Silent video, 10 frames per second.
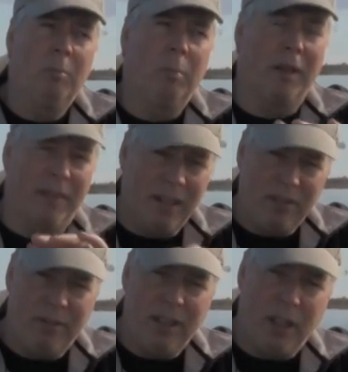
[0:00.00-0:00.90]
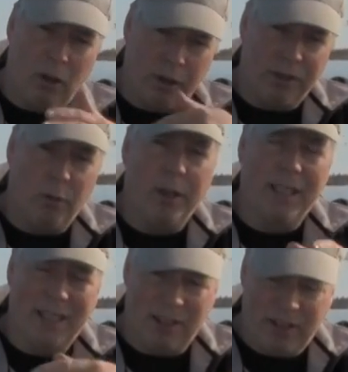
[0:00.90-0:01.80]
But this video is going to
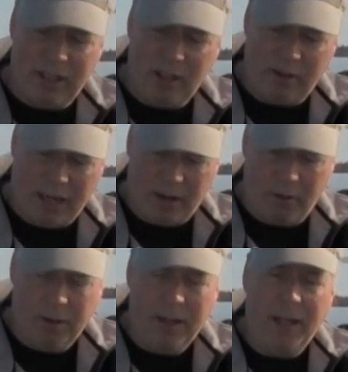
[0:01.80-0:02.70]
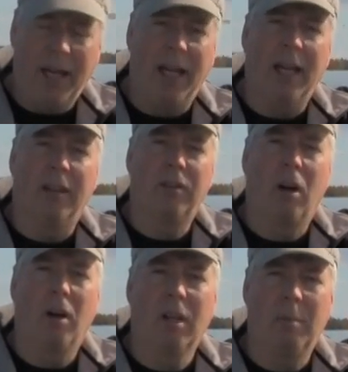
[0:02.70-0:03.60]
continue now and
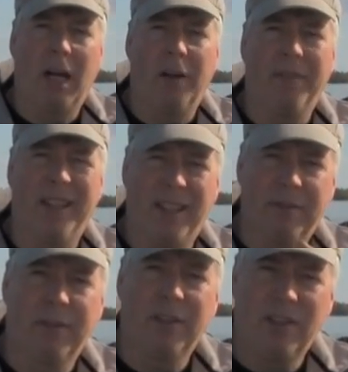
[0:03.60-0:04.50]
talk about the different